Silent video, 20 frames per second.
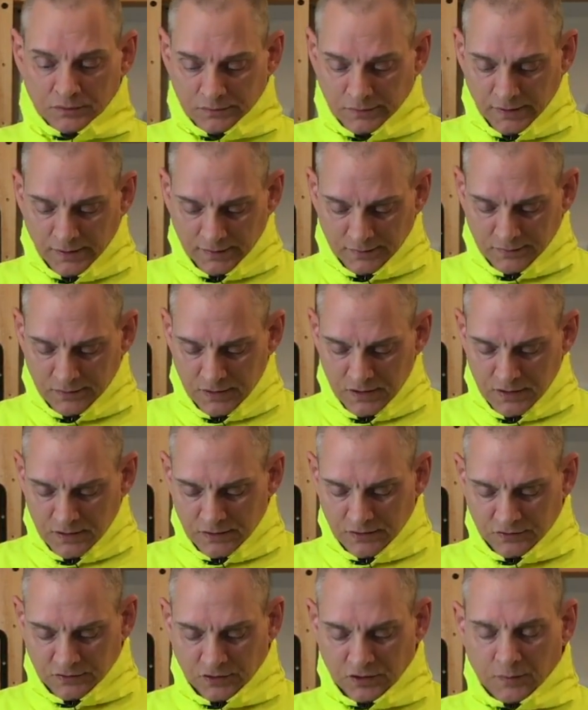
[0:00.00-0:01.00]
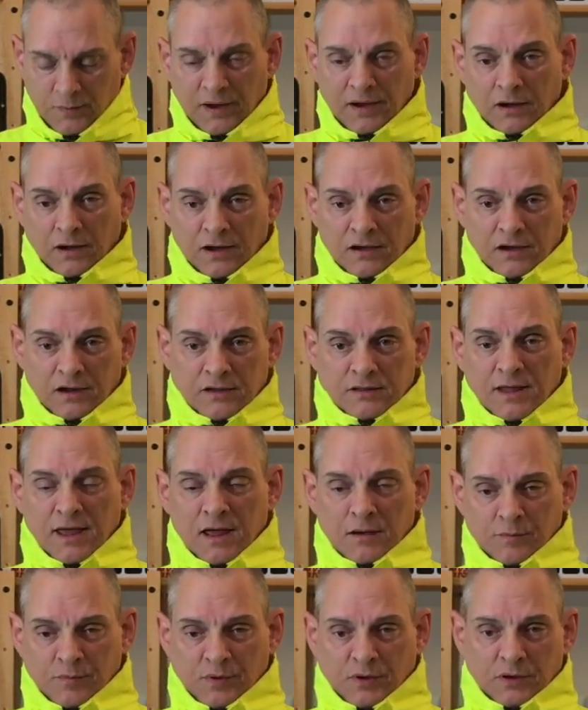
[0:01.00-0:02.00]
Okay, so you may not need
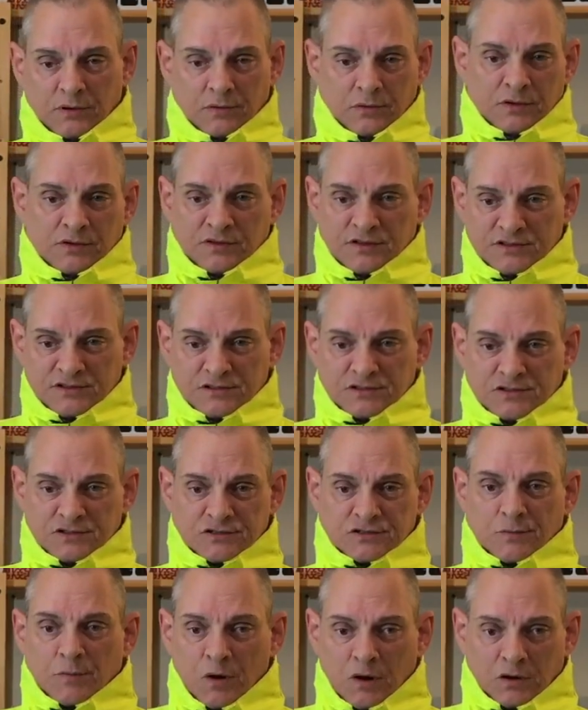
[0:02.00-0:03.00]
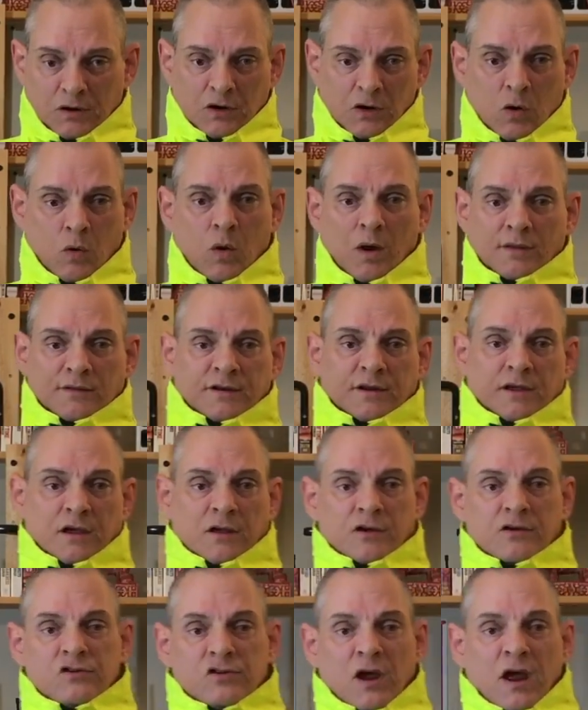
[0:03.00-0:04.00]
that, but this is just a mark of quality
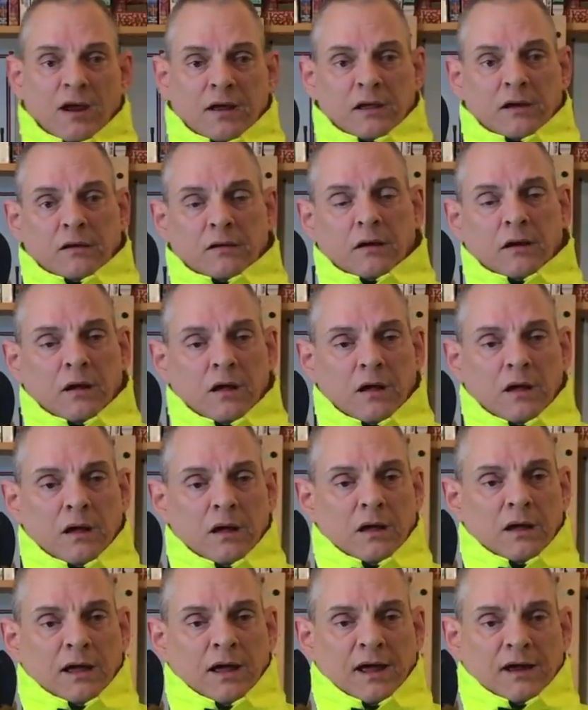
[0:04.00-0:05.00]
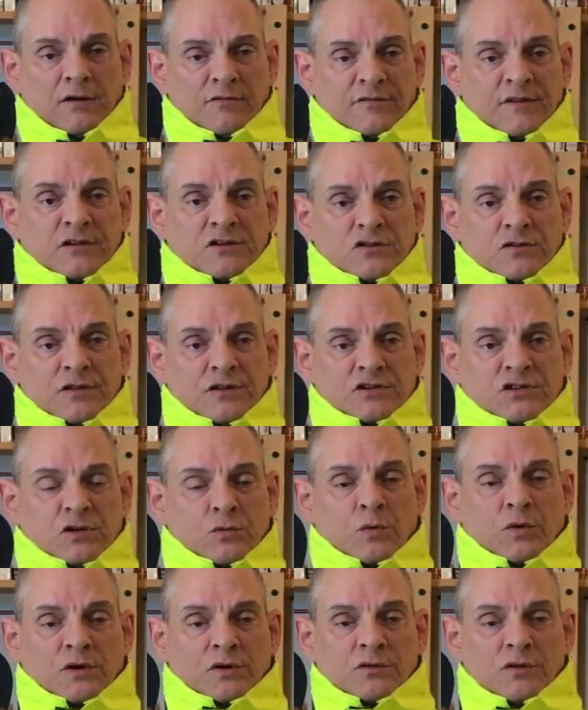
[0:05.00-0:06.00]
on a jacket and a feature that you
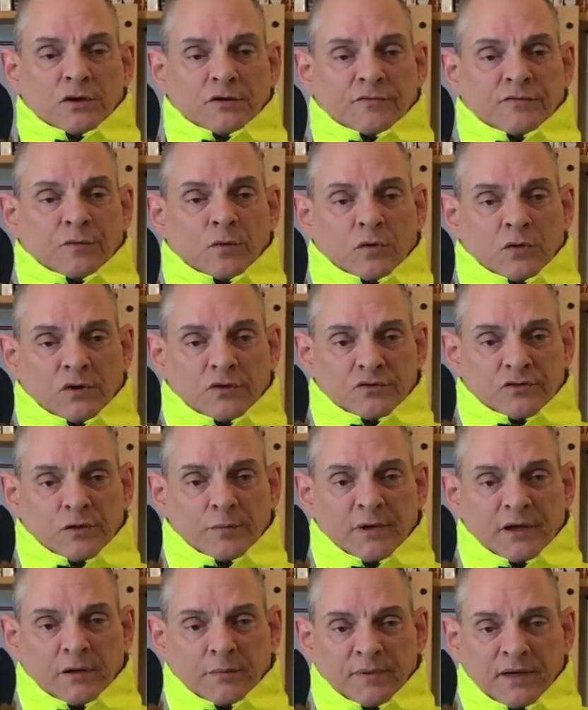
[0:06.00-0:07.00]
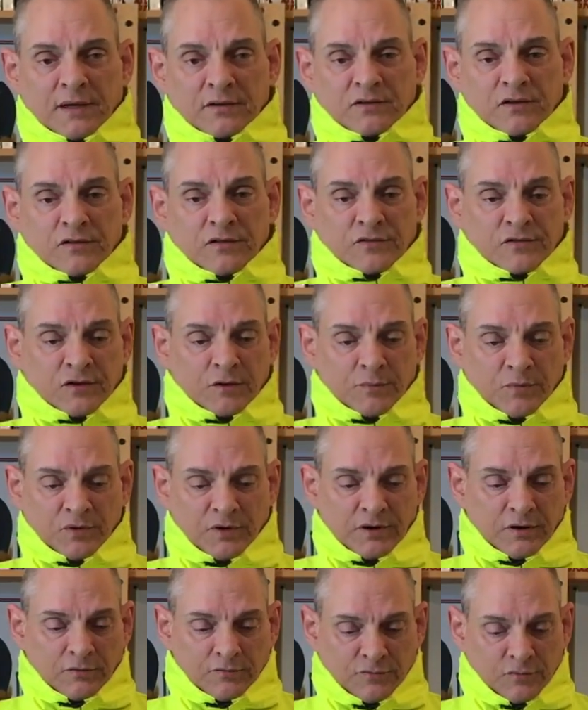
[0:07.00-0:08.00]
want to look for. So let me get back to the zipper
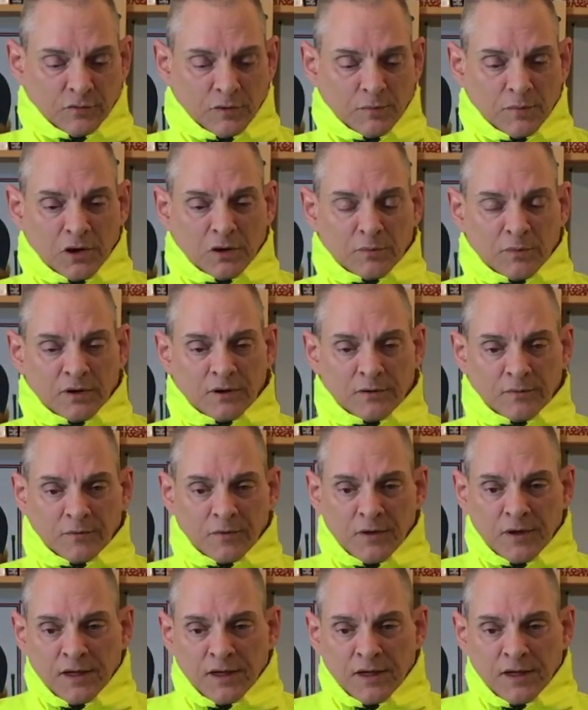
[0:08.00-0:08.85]
here for a moment.